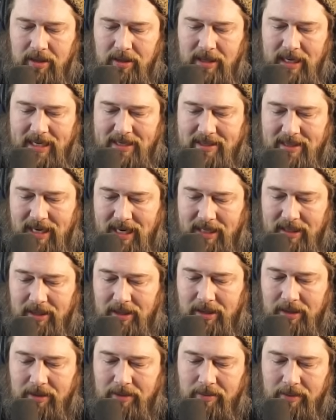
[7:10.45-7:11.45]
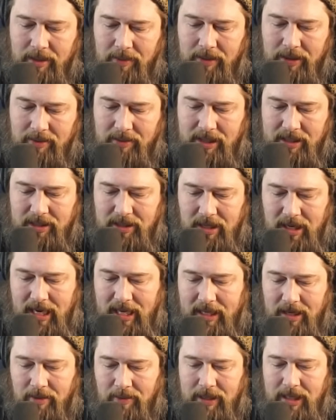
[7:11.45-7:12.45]
Not signed, though. Wait, what direction?
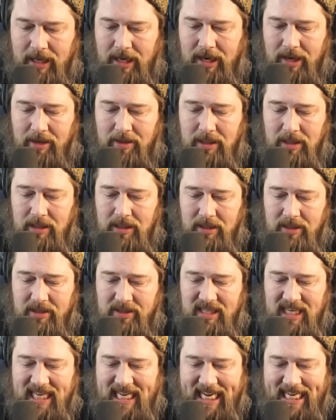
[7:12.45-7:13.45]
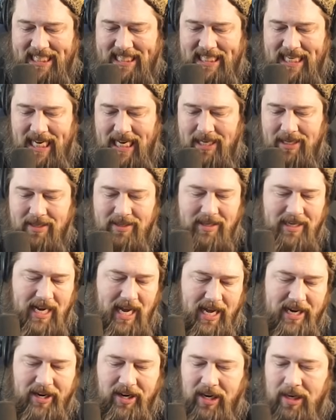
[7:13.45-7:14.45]
There we go. Is it Kitsa? That's an
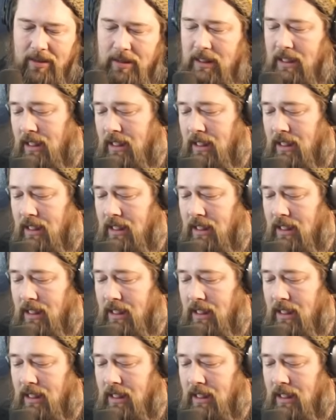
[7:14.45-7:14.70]
otter.